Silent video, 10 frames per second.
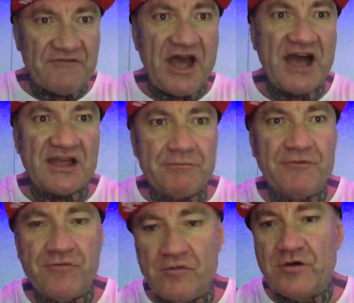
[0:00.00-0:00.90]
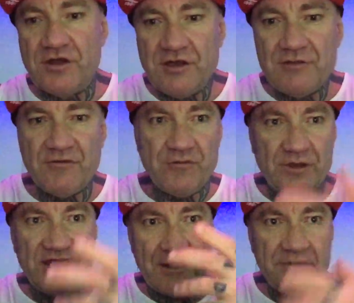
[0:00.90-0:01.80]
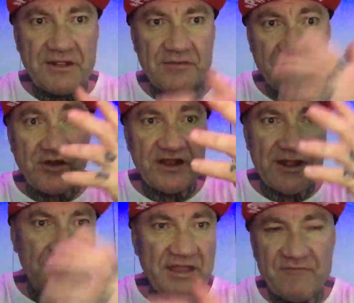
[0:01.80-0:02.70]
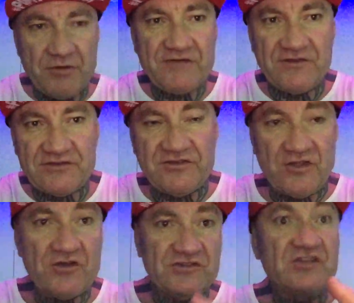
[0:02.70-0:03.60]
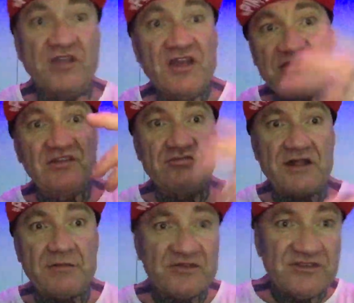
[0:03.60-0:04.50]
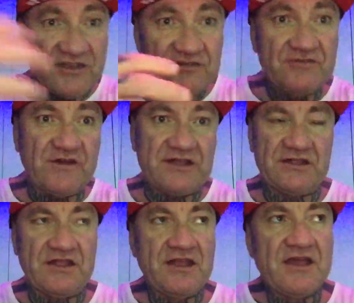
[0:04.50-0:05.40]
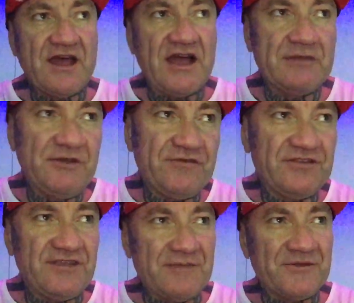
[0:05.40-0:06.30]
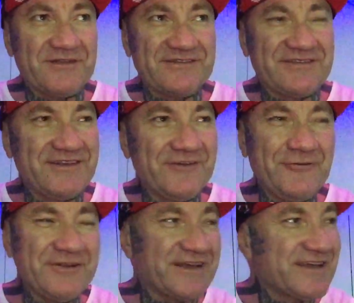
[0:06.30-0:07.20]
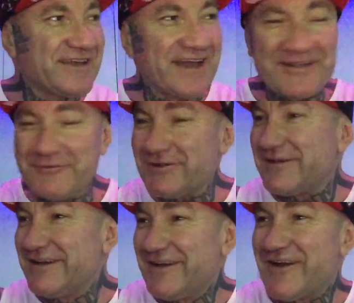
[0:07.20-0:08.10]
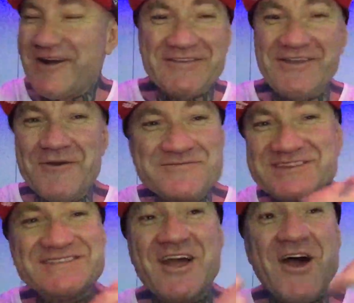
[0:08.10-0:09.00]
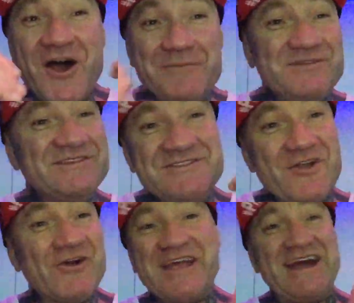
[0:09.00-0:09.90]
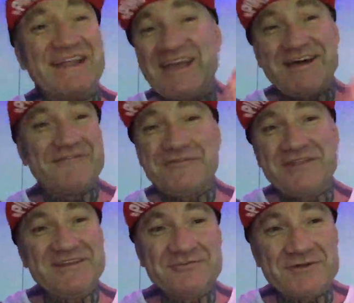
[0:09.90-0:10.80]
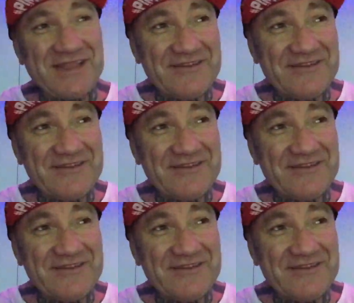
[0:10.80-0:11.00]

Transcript: hug before I get up and have breakfast, and she'd run up the stairs and fucking hug me for 10 minutes. What a cunt, see, I'm just not cut out for this